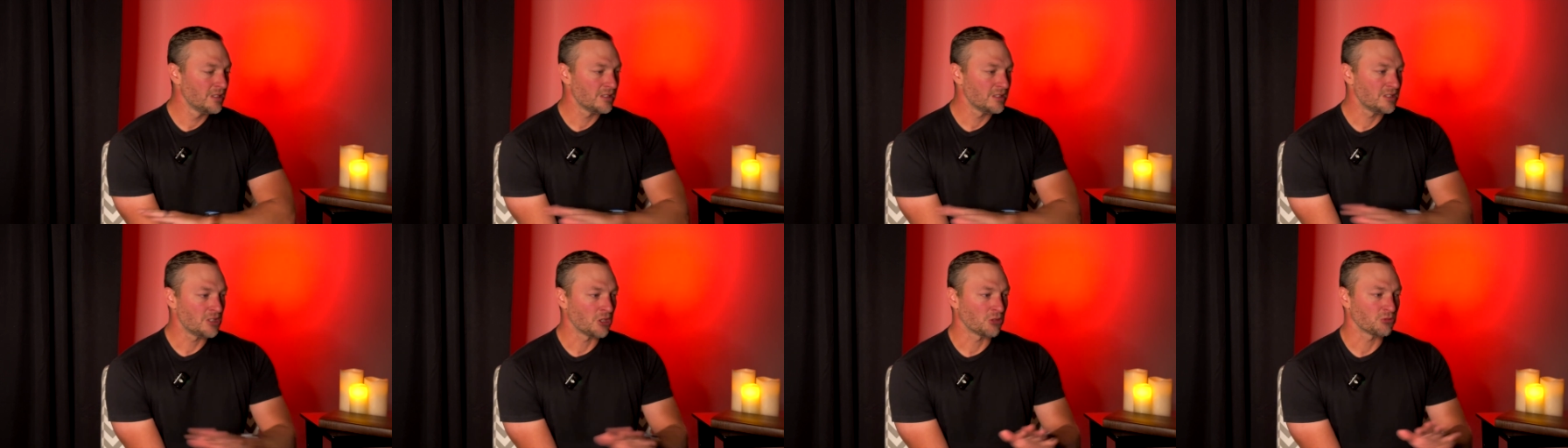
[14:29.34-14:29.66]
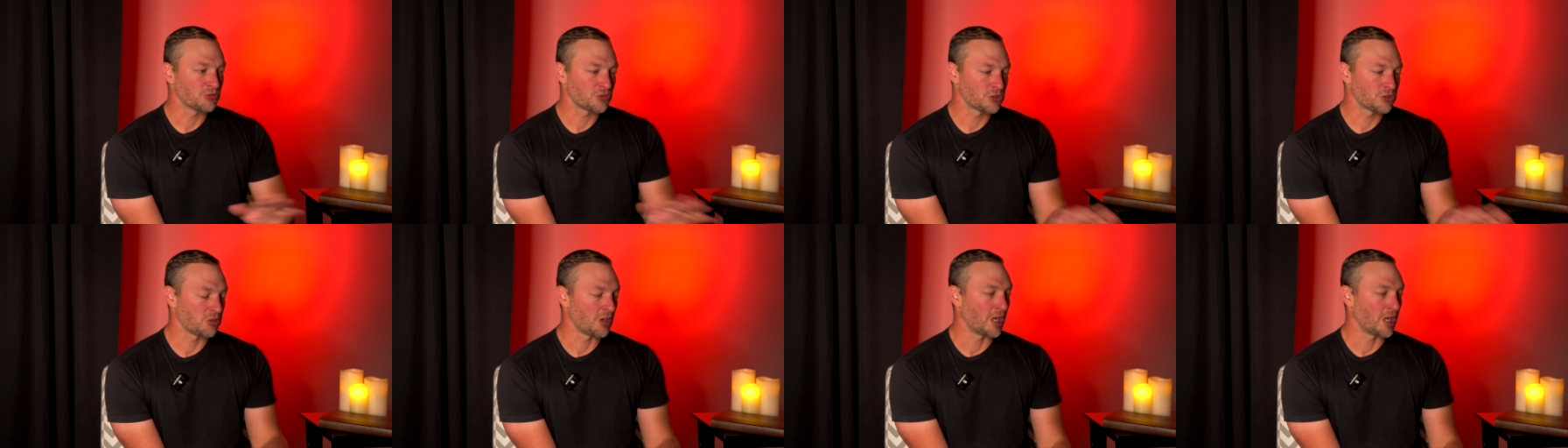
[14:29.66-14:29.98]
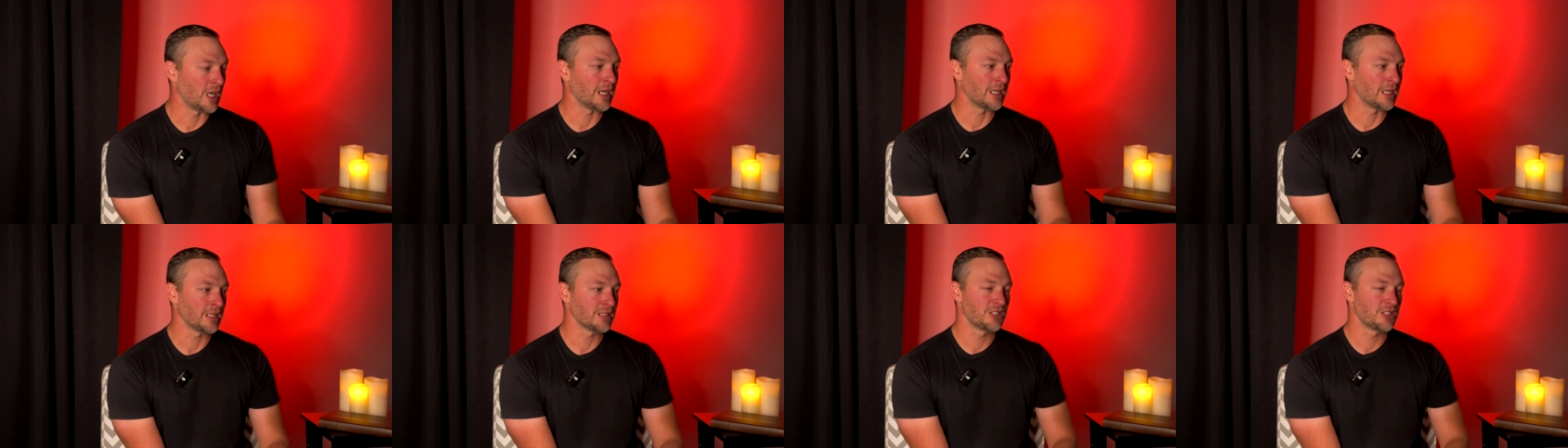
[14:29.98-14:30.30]
Don't
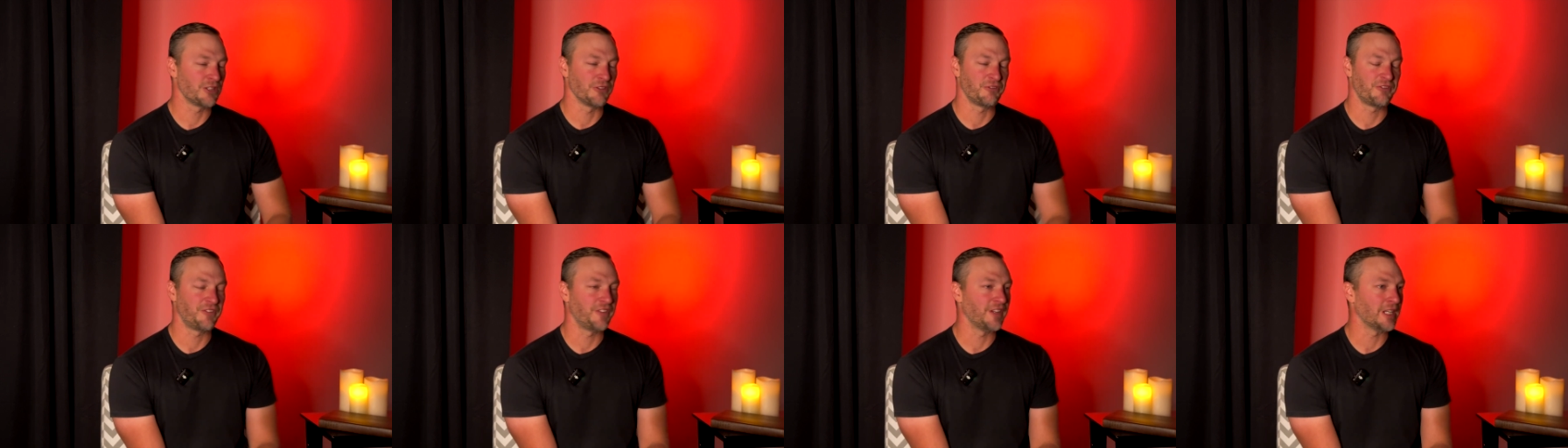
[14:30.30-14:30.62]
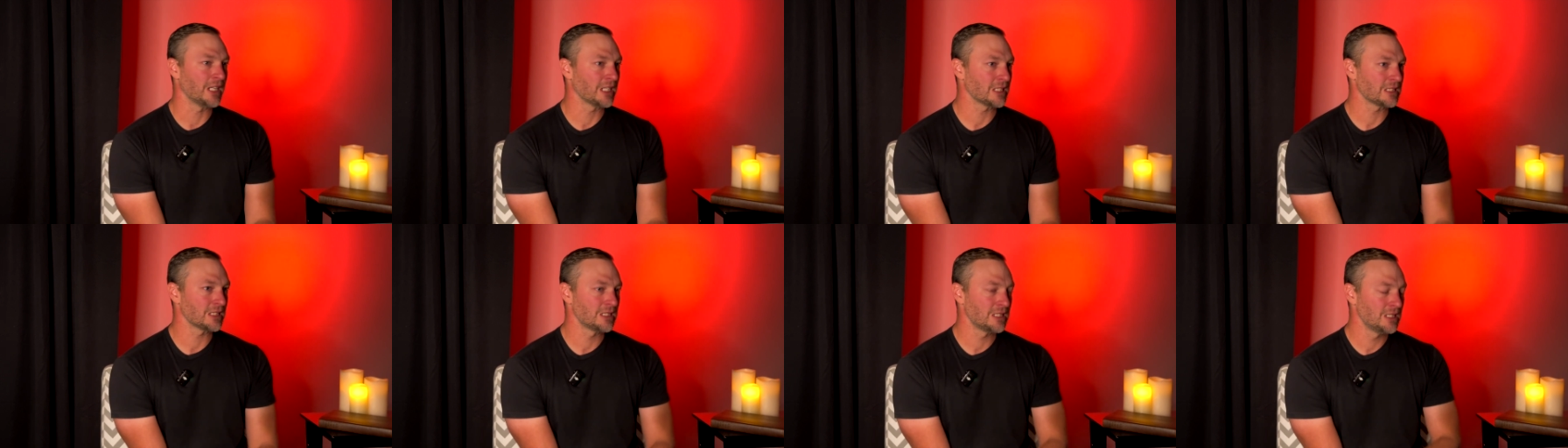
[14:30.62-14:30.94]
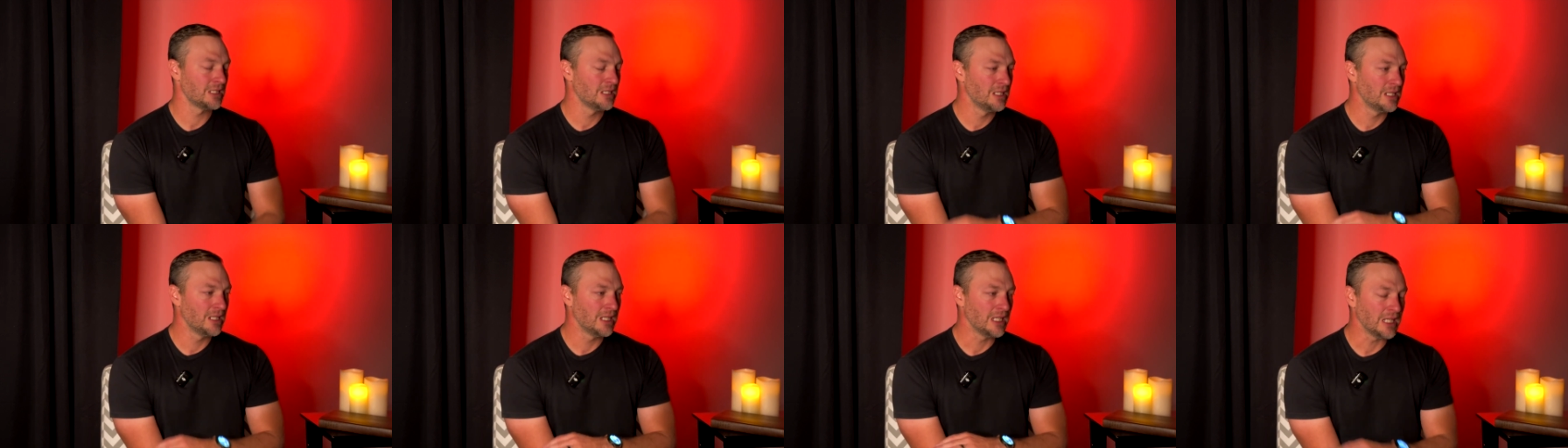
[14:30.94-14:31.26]
try to fix
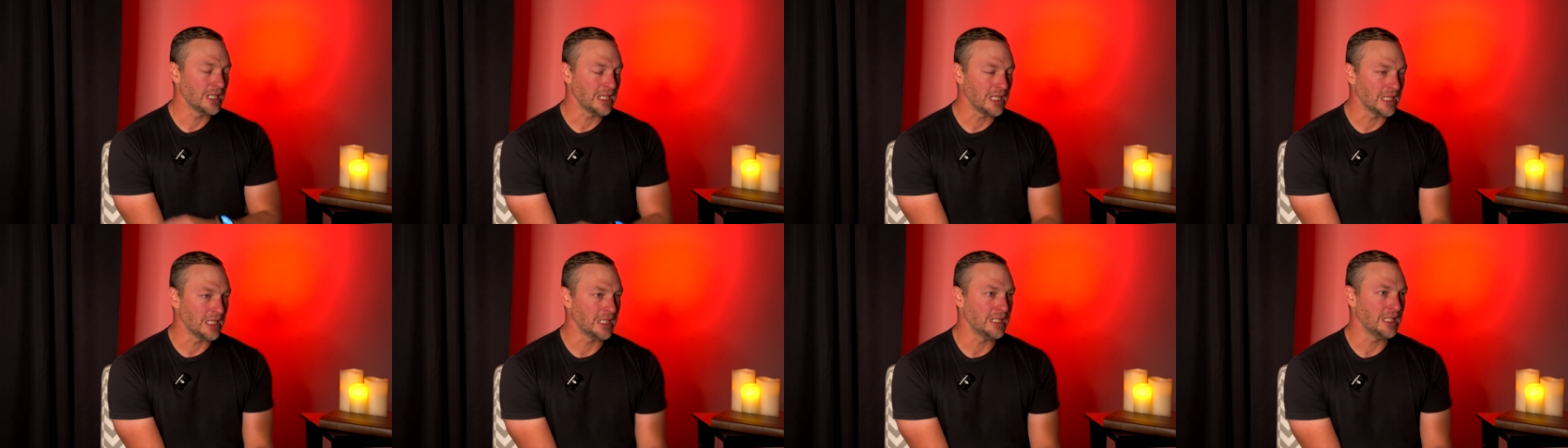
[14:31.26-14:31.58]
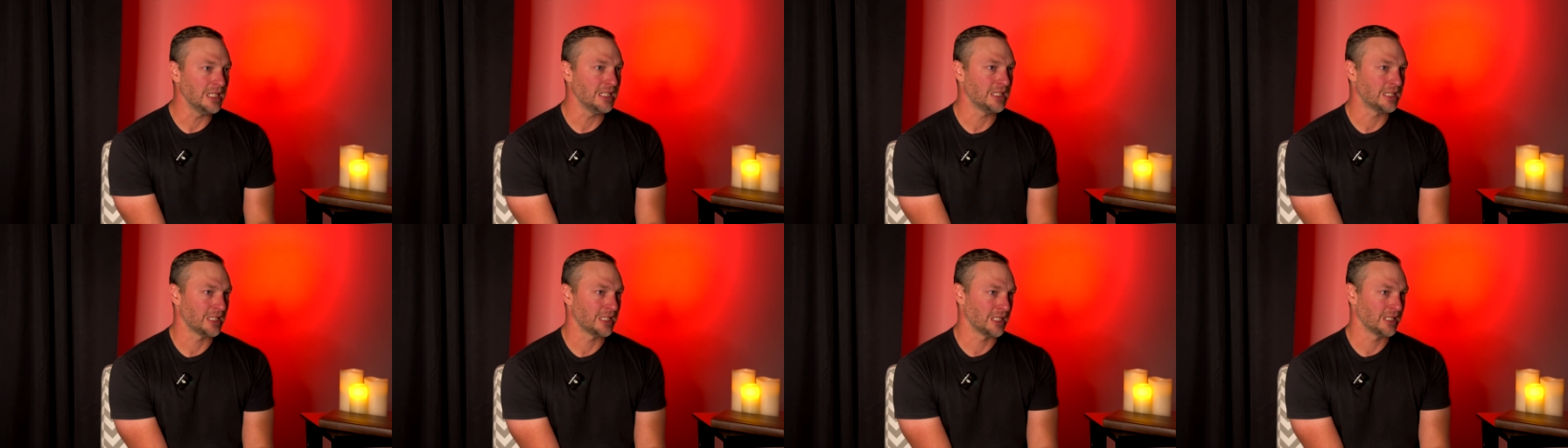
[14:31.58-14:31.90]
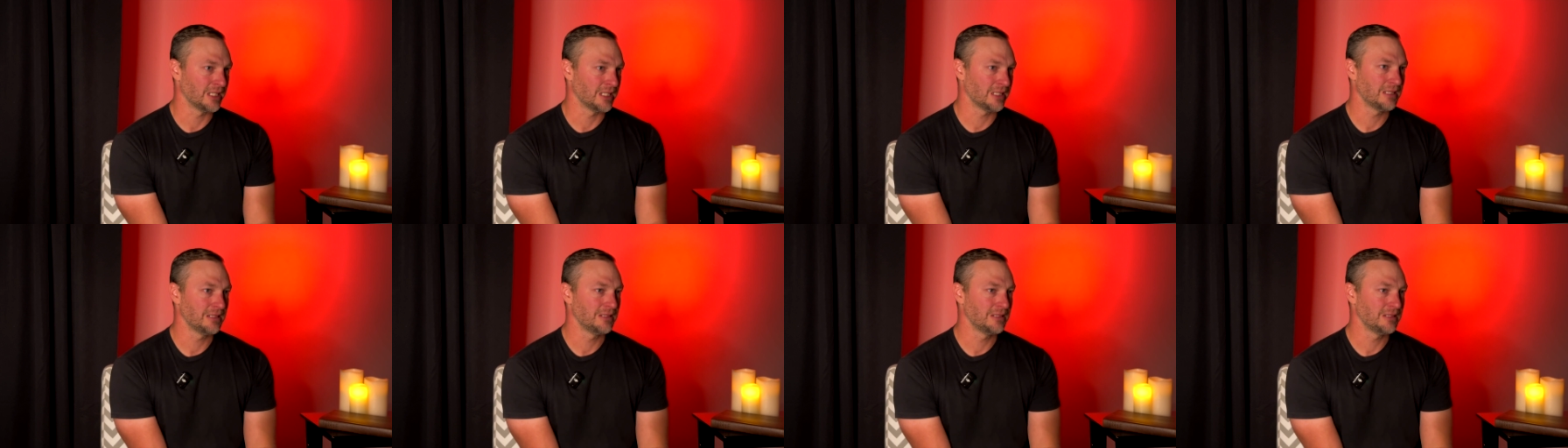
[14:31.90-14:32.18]
anything.